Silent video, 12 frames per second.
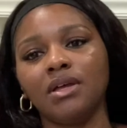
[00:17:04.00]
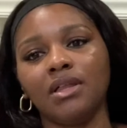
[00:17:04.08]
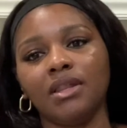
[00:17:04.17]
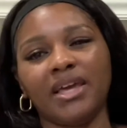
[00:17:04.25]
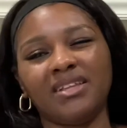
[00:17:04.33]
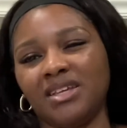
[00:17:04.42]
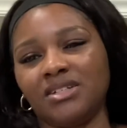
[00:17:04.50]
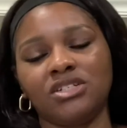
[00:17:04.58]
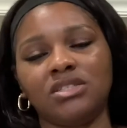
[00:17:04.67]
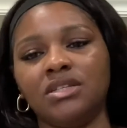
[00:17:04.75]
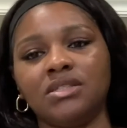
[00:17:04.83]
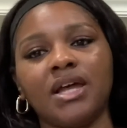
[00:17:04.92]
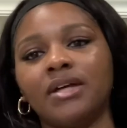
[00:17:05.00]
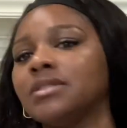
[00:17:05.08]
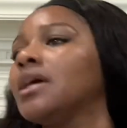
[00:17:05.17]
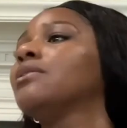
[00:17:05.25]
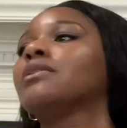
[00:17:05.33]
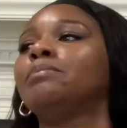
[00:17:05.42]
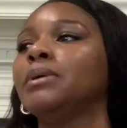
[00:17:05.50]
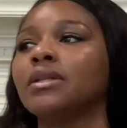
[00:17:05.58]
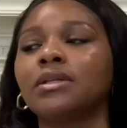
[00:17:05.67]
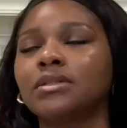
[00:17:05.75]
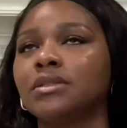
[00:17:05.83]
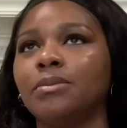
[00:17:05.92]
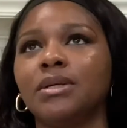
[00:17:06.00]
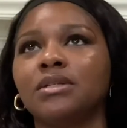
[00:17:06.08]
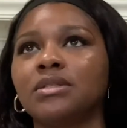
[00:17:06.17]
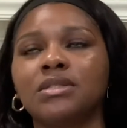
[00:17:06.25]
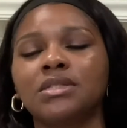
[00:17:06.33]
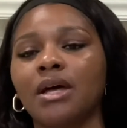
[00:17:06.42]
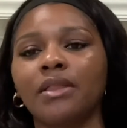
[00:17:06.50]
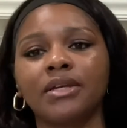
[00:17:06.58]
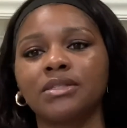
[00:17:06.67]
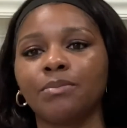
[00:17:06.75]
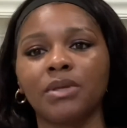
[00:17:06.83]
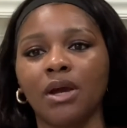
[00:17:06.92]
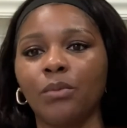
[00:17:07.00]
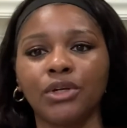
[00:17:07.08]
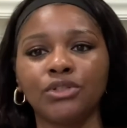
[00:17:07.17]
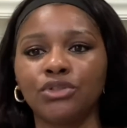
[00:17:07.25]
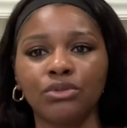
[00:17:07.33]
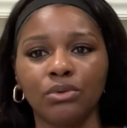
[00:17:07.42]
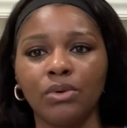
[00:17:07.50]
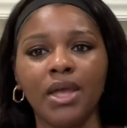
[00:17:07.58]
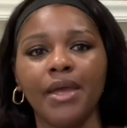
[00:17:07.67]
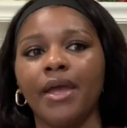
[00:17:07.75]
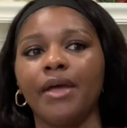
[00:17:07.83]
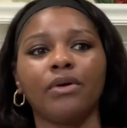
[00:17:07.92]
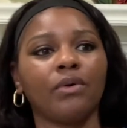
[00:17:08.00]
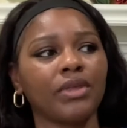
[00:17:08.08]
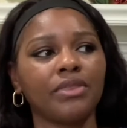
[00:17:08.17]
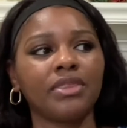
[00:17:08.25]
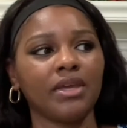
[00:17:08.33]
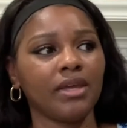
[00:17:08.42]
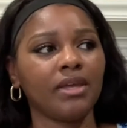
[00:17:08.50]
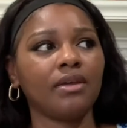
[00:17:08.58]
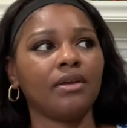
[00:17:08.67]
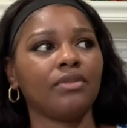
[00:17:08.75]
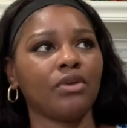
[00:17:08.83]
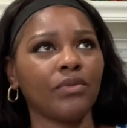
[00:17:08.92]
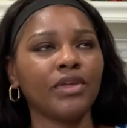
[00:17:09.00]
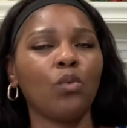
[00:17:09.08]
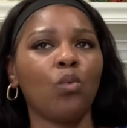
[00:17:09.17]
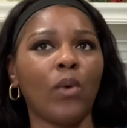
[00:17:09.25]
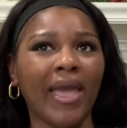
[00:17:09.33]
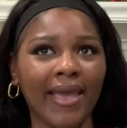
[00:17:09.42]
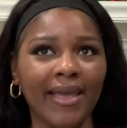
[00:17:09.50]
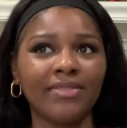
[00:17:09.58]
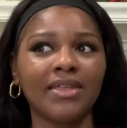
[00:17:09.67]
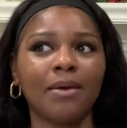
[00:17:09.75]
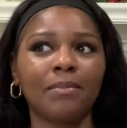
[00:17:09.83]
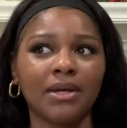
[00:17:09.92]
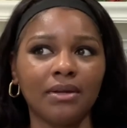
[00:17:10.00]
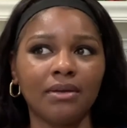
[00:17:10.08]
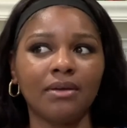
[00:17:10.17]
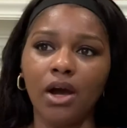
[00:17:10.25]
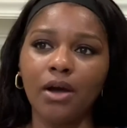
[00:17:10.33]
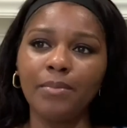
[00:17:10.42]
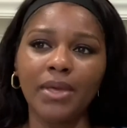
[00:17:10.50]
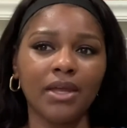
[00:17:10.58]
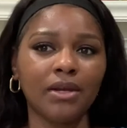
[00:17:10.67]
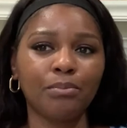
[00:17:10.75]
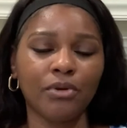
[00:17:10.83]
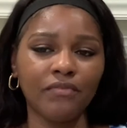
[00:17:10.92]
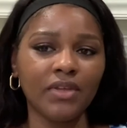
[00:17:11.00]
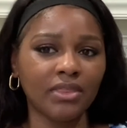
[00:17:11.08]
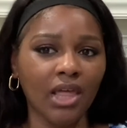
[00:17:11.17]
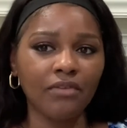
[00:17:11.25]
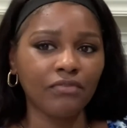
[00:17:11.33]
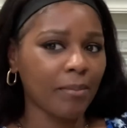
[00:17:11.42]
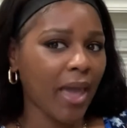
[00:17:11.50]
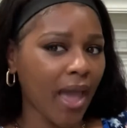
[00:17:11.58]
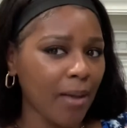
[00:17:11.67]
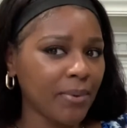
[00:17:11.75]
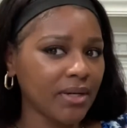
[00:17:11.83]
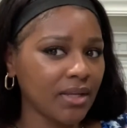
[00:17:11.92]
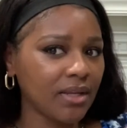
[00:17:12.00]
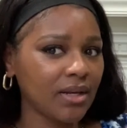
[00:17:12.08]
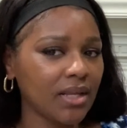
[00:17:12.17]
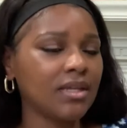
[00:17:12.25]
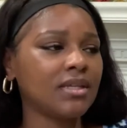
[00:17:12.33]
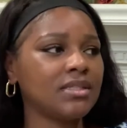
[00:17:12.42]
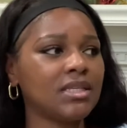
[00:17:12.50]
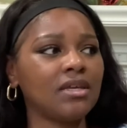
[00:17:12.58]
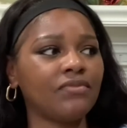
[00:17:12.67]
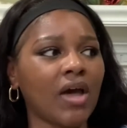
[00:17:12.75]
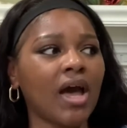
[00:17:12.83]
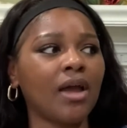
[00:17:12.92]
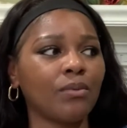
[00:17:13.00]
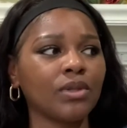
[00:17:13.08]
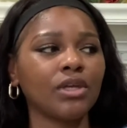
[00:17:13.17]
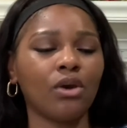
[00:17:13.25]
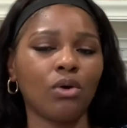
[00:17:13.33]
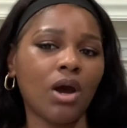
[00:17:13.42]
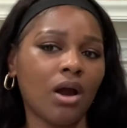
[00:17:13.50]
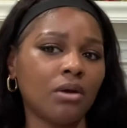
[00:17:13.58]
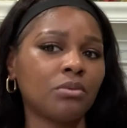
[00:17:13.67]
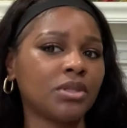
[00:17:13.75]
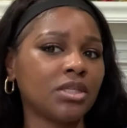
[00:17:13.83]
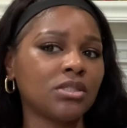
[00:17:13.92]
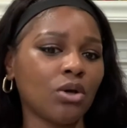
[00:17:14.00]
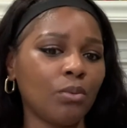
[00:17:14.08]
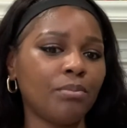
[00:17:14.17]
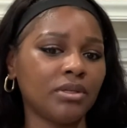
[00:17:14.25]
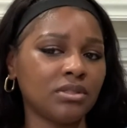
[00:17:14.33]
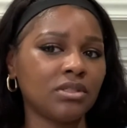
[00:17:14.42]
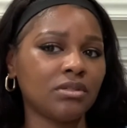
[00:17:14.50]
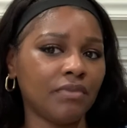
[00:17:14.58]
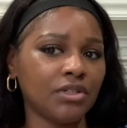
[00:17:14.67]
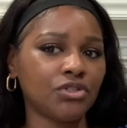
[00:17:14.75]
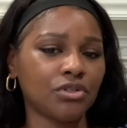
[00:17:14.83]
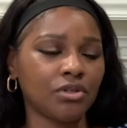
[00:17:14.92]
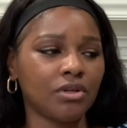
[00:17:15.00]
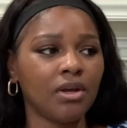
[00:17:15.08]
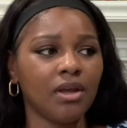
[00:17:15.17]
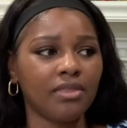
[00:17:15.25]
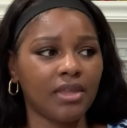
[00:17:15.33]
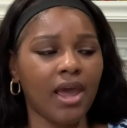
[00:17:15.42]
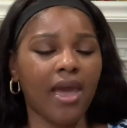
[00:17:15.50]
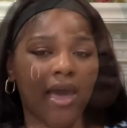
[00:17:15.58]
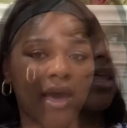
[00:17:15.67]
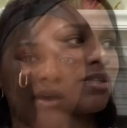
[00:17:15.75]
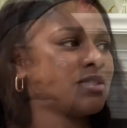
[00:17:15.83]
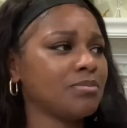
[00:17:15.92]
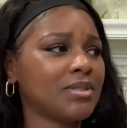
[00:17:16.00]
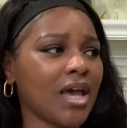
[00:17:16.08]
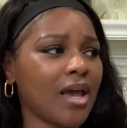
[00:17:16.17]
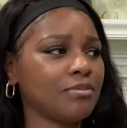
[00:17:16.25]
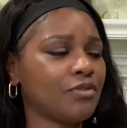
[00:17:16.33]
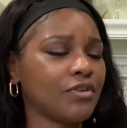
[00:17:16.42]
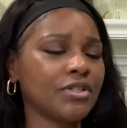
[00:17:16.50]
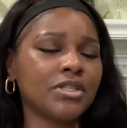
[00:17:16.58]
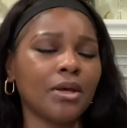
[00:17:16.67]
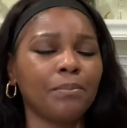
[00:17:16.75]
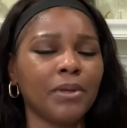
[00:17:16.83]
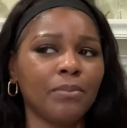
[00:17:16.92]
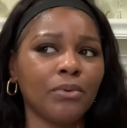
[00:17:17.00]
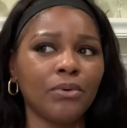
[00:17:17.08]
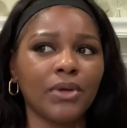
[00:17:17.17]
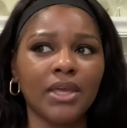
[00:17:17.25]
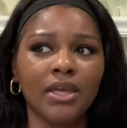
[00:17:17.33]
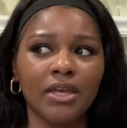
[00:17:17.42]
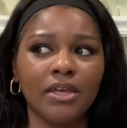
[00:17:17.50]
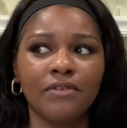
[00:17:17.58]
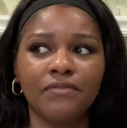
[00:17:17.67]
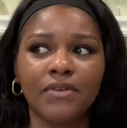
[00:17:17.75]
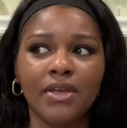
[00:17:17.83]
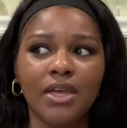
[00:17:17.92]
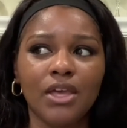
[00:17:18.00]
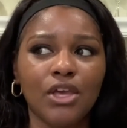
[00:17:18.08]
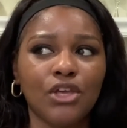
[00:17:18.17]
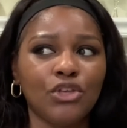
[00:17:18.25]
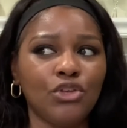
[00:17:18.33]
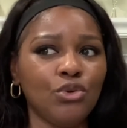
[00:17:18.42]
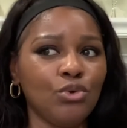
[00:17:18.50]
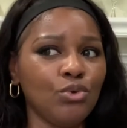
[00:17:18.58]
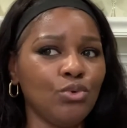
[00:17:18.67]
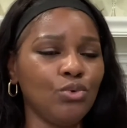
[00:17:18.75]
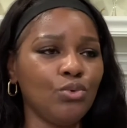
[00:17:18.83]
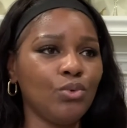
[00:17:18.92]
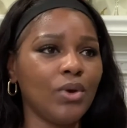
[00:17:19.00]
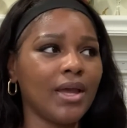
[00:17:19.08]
Like, that just does not sound appealing to me. It doesn't sound like something I want to do. And the only way that I'm gonna and prevent that from happening is if I really go hard with this whole business venture that I have. Like, sometimes for some people, if you